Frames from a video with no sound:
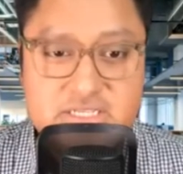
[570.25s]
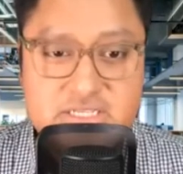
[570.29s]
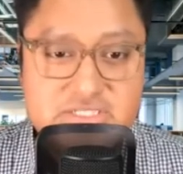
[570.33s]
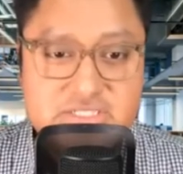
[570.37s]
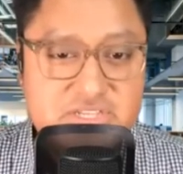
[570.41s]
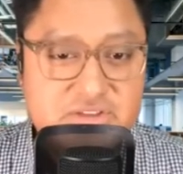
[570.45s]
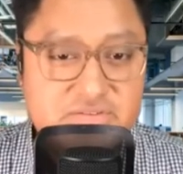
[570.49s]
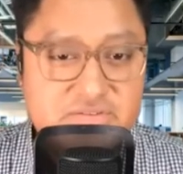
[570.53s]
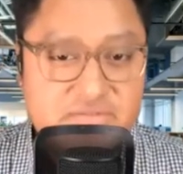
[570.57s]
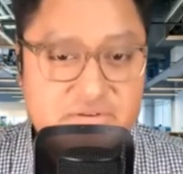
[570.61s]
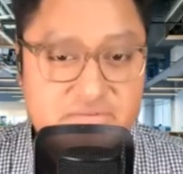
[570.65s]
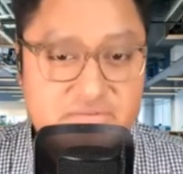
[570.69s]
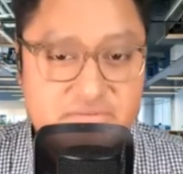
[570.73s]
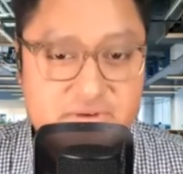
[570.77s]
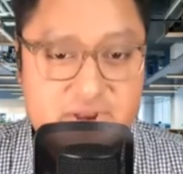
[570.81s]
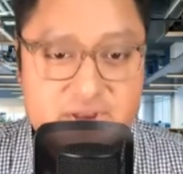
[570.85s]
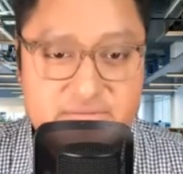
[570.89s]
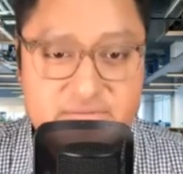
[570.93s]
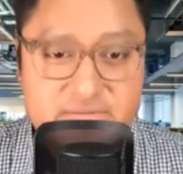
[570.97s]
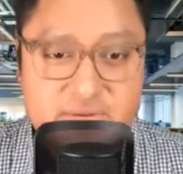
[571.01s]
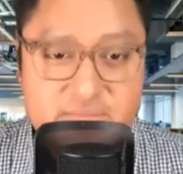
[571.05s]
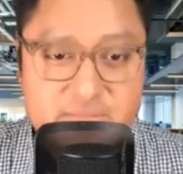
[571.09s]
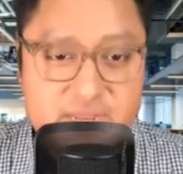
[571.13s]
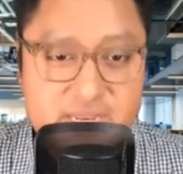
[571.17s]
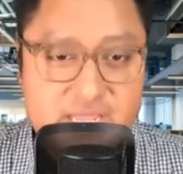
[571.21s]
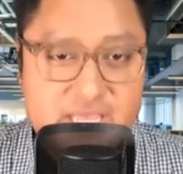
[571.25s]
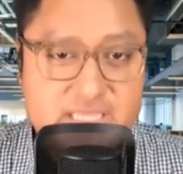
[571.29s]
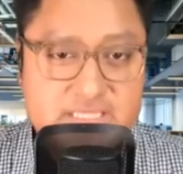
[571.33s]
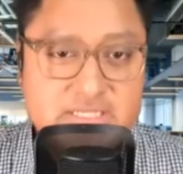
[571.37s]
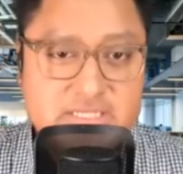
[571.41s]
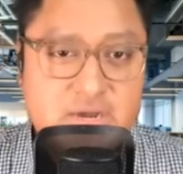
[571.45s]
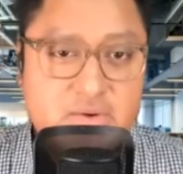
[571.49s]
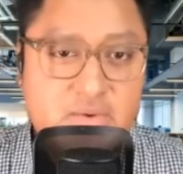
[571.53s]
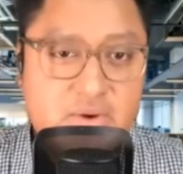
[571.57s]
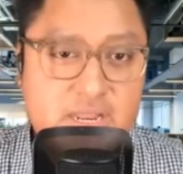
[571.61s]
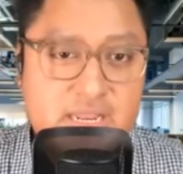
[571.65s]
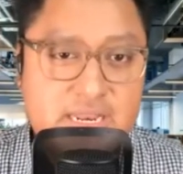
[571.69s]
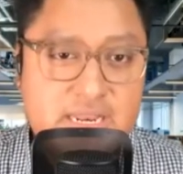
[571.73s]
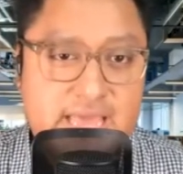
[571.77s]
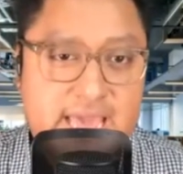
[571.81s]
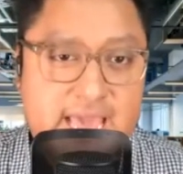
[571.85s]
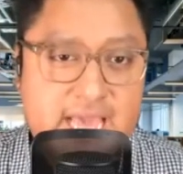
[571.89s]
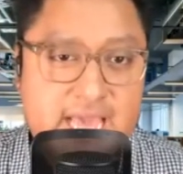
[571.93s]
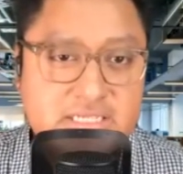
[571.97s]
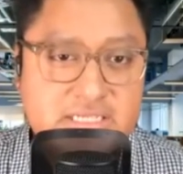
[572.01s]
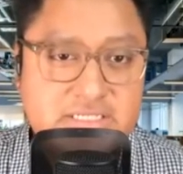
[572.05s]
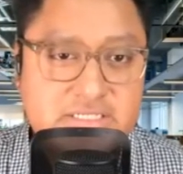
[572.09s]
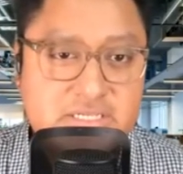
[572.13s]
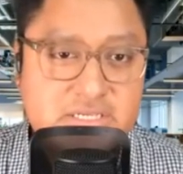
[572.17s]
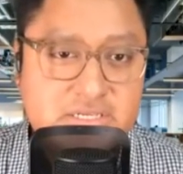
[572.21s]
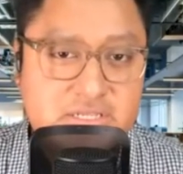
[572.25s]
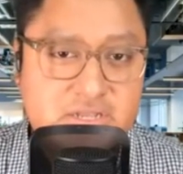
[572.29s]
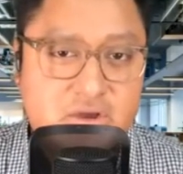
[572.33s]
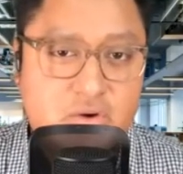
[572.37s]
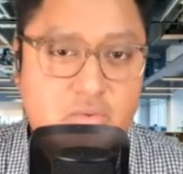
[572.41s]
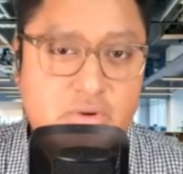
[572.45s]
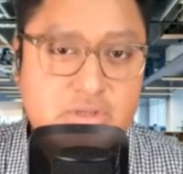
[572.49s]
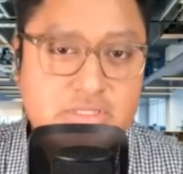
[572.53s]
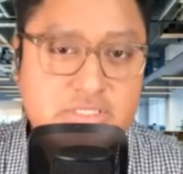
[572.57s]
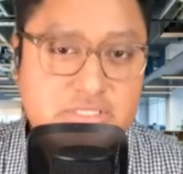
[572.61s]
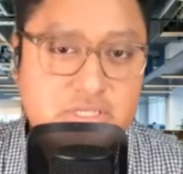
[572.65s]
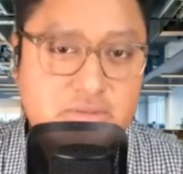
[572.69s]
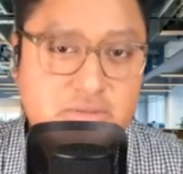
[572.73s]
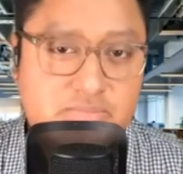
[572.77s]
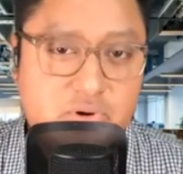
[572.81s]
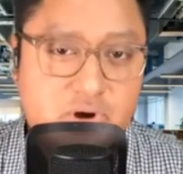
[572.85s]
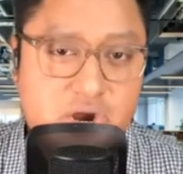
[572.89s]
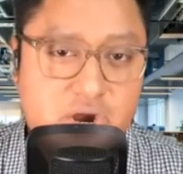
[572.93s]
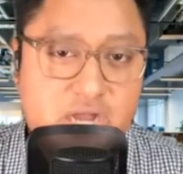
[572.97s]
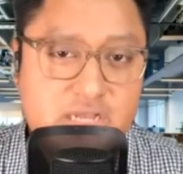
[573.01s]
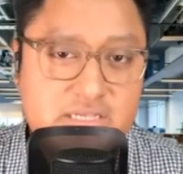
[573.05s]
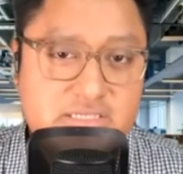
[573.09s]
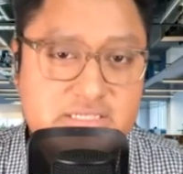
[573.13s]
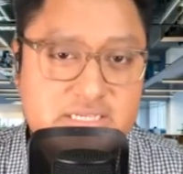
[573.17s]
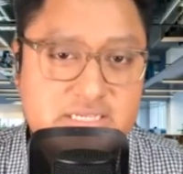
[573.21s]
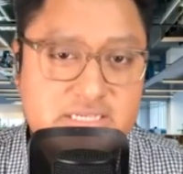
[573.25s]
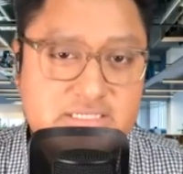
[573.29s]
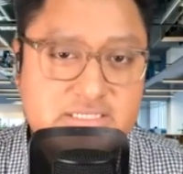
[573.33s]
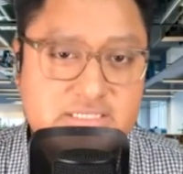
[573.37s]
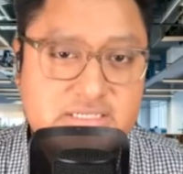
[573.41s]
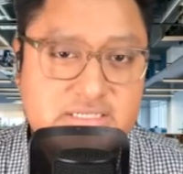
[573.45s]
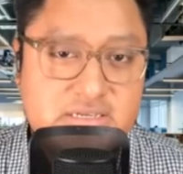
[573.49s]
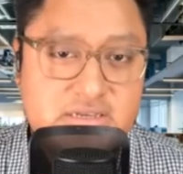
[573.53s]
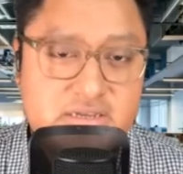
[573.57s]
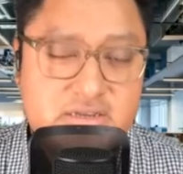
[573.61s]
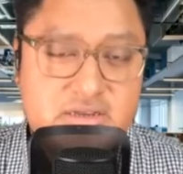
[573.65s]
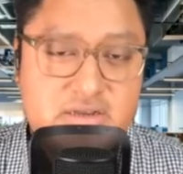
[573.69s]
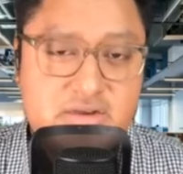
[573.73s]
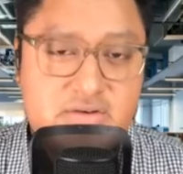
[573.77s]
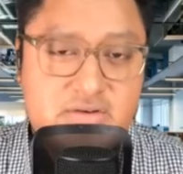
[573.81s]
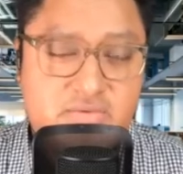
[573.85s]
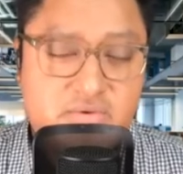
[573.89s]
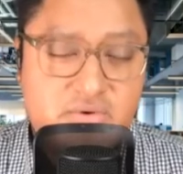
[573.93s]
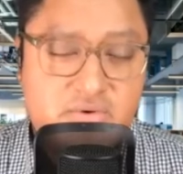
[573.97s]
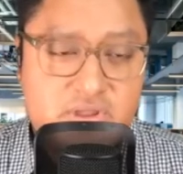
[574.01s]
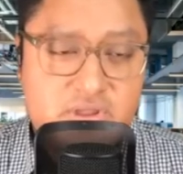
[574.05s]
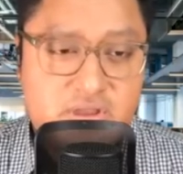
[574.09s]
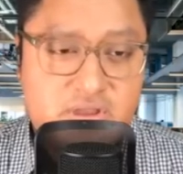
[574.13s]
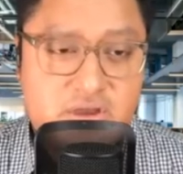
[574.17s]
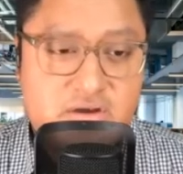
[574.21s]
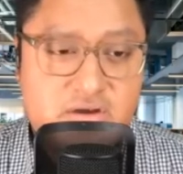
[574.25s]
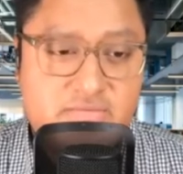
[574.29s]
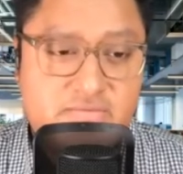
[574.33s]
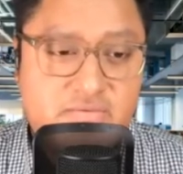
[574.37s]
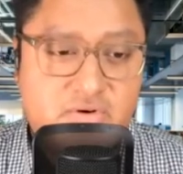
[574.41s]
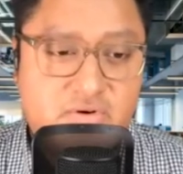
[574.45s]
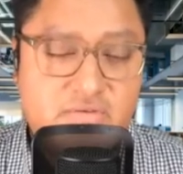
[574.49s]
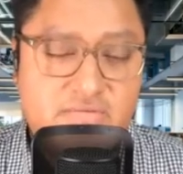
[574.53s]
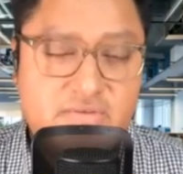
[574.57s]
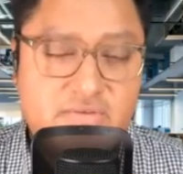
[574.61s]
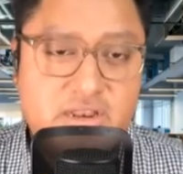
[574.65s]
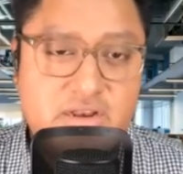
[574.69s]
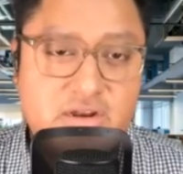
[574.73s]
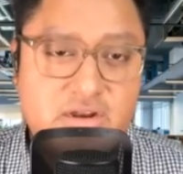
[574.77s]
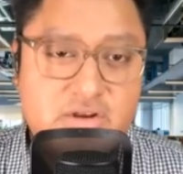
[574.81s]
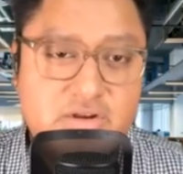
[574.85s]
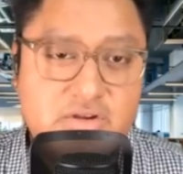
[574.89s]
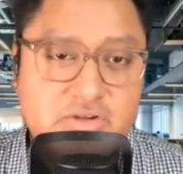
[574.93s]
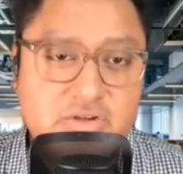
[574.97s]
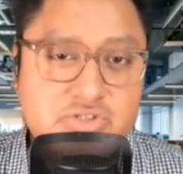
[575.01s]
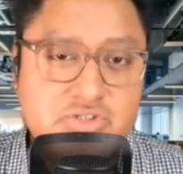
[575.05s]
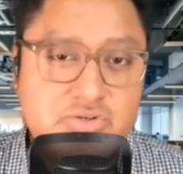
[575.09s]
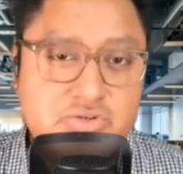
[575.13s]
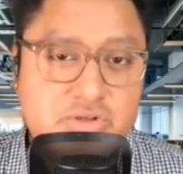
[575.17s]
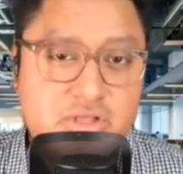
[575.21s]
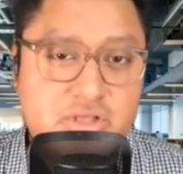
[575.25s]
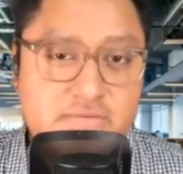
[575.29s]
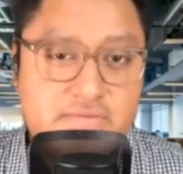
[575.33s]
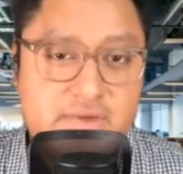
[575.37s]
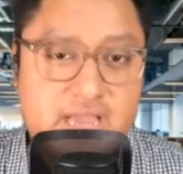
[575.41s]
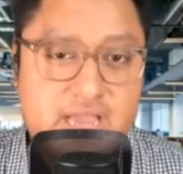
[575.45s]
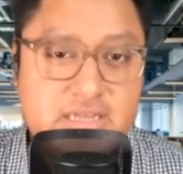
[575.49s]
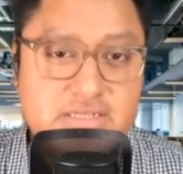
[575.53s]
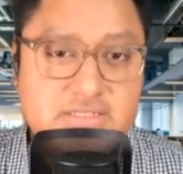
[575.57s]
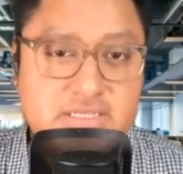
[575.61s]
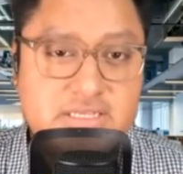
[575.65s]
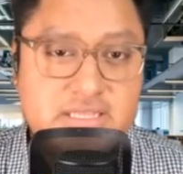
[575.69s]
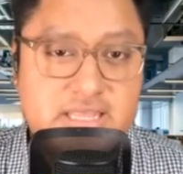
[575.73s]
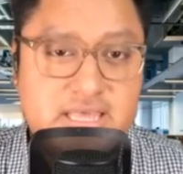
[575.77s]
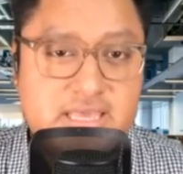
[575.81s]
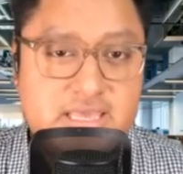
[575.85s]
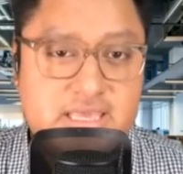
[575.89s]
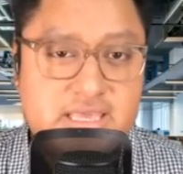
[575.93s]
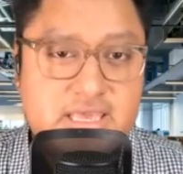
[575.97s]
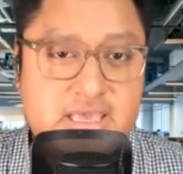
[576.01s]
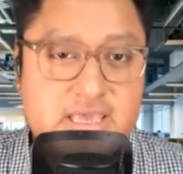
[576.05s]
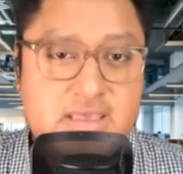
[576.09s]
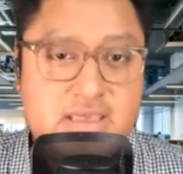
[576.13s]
It looks different for everybody. And so I wanted to ask you, what's the process for Vendor Neutral of actually